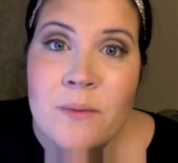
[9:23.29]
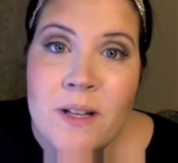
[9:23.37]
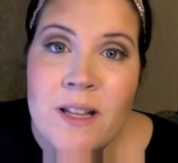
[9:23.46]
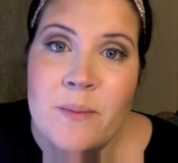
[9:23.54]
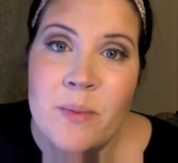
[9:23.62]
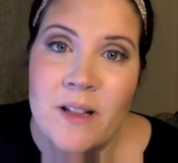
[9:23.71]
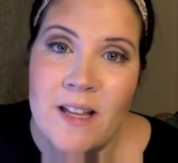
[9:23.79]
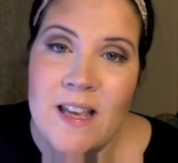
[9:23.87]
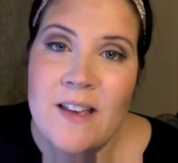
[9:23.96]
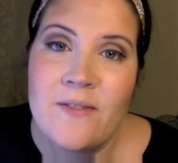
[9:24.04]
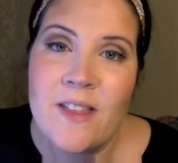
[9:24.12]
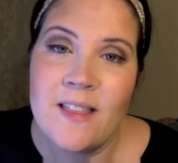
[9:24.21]
really
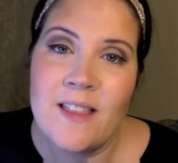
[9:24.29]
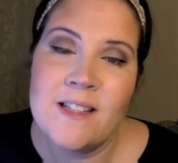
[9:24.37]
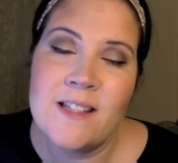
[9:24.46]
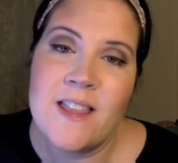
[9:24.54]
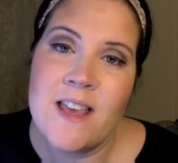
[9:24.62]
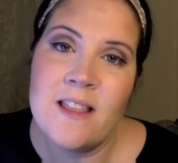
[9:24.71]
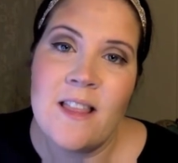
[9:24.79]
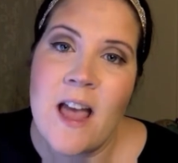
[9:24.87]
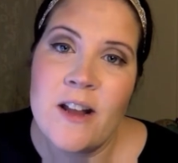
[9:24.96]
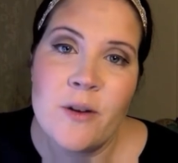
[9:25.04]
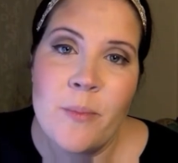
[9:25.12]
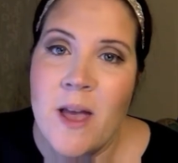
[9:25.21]
believe that these thin
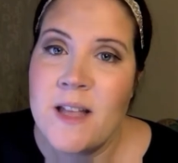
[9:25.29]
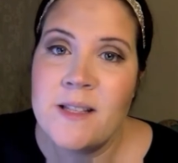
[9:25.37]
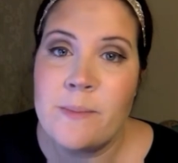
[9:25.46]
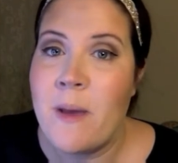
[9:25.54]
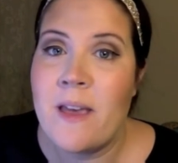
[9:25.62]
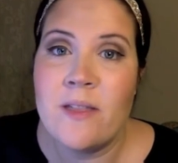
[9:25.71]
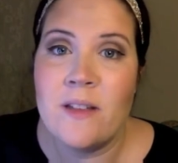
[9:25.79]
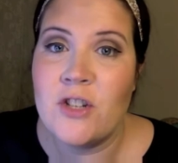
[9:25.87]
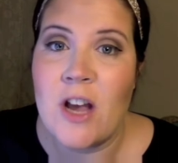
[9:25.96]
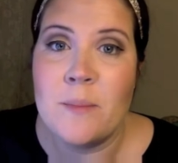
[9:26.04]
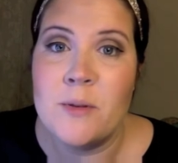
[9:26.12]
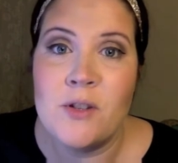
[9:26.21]
liner pens make the
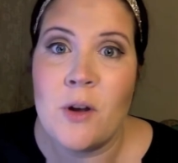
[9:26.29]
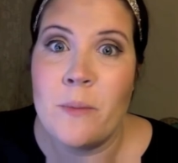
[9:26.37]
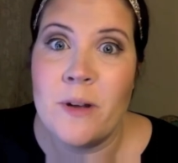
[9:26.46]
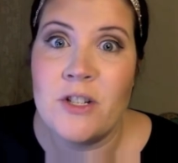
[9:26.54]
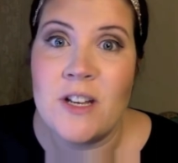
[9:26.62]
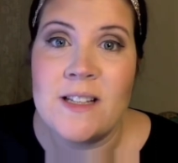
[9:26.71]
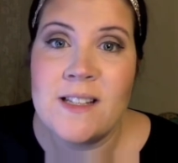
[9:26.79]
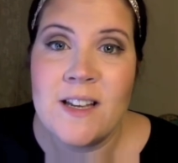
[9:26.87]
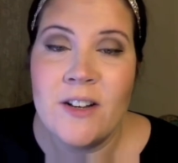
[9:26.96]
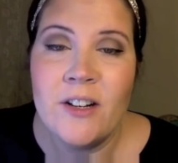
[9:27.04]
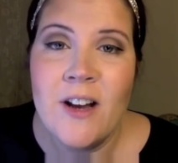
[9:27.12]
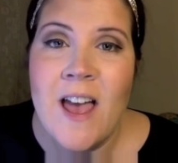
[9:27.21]
job so much
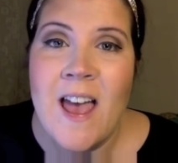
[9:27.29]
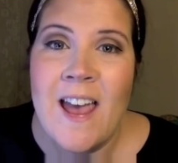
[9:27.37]
easier.